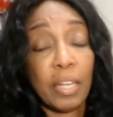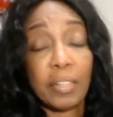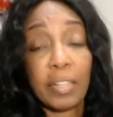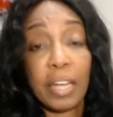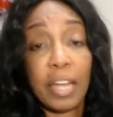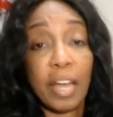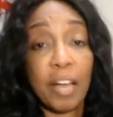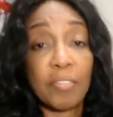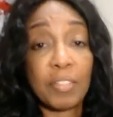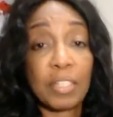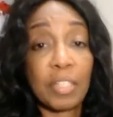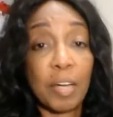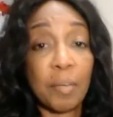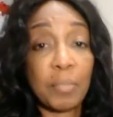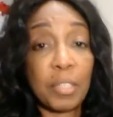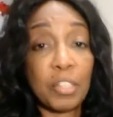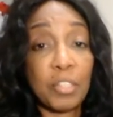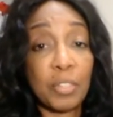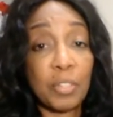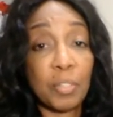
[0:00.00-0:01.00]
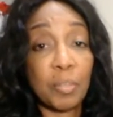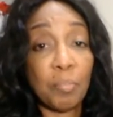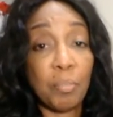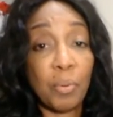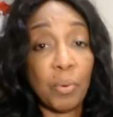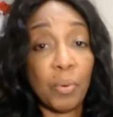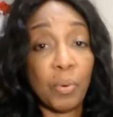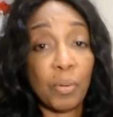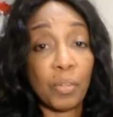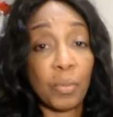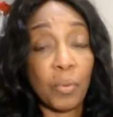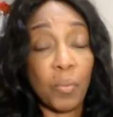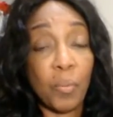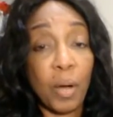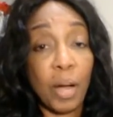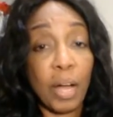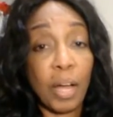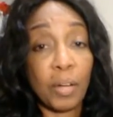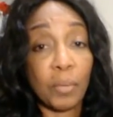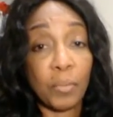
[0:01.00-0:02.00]
They have some that you can pour the
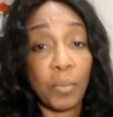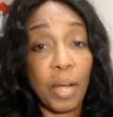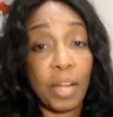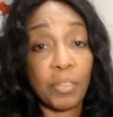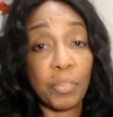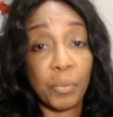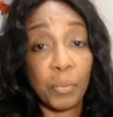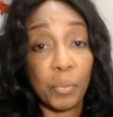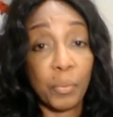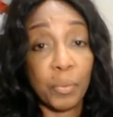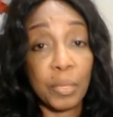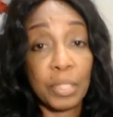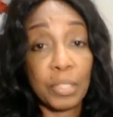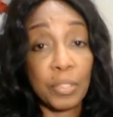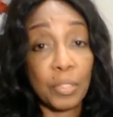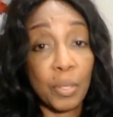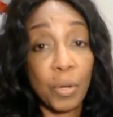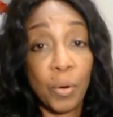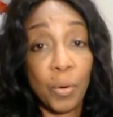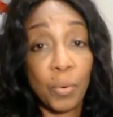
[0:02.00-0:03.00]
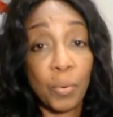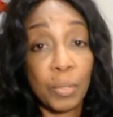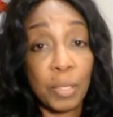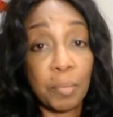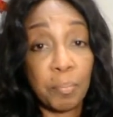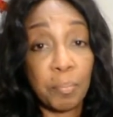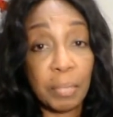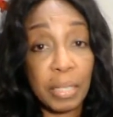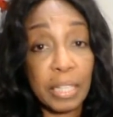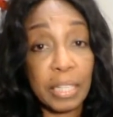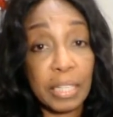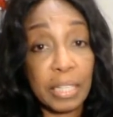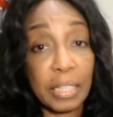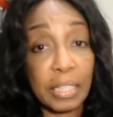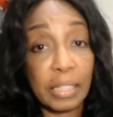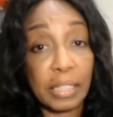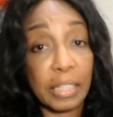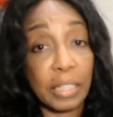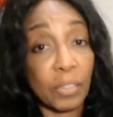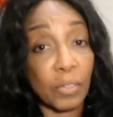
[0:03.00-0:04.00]
wine right through and it's cold immediately,